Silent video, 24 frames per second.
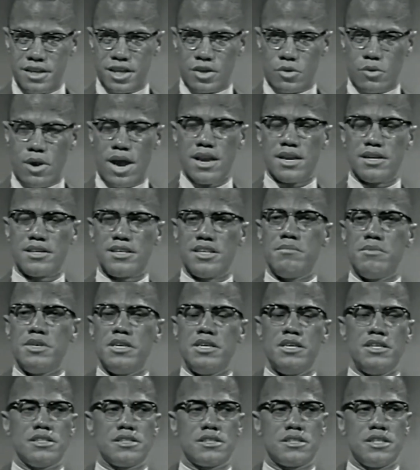Equality
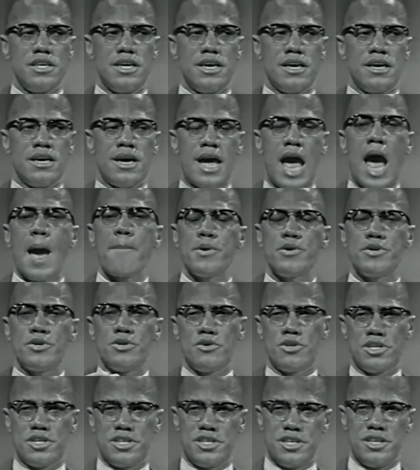means the uh,
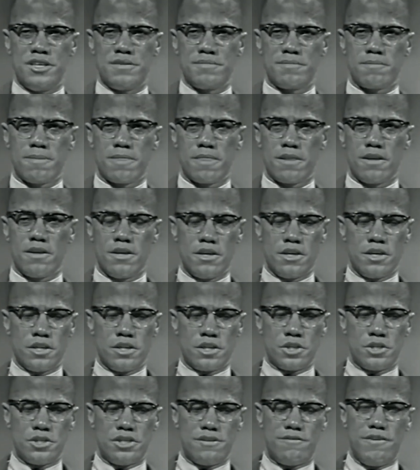opportunity
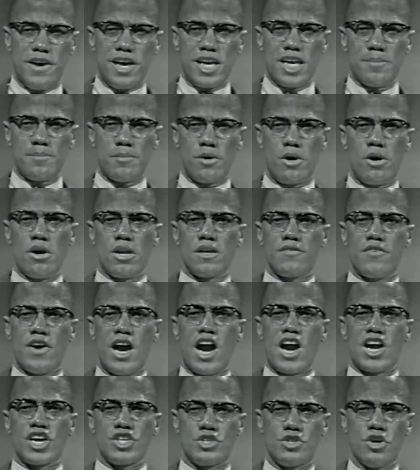to develop all of
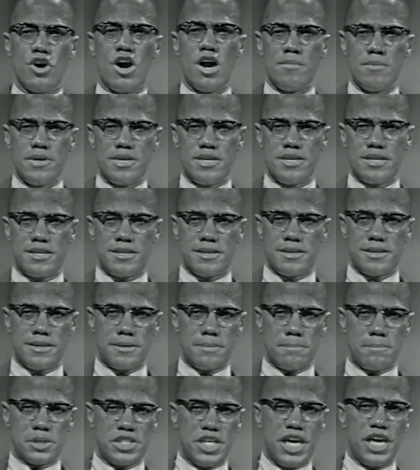our dormant
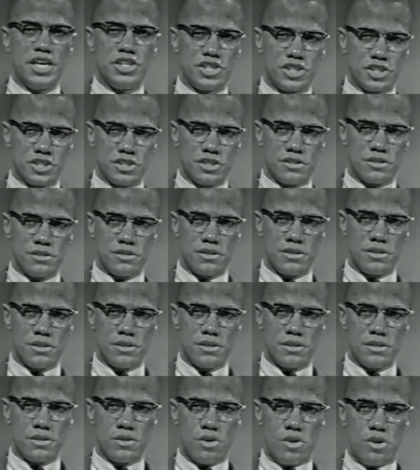potential,
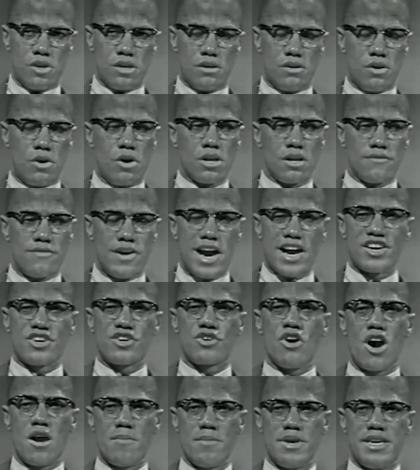all, all of our
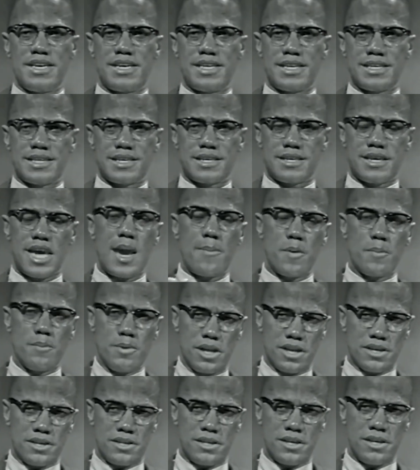dormant
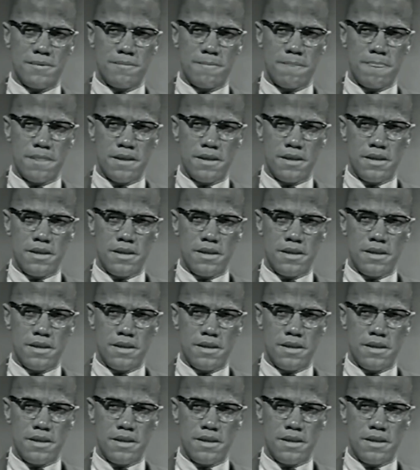capability.